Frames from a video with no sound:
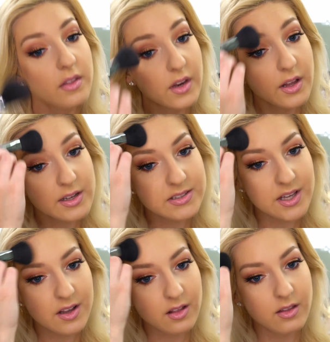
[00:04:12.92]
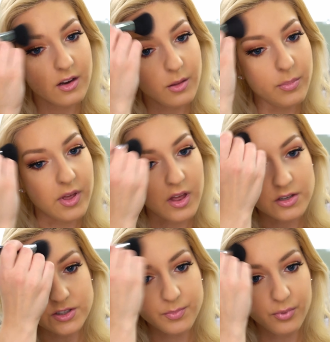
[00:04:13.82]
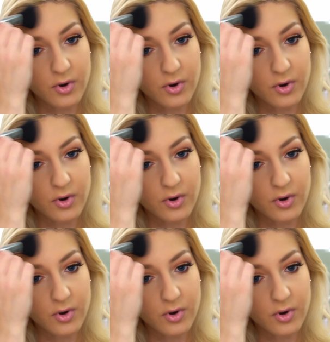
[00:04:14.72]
Then you can take a little bit and just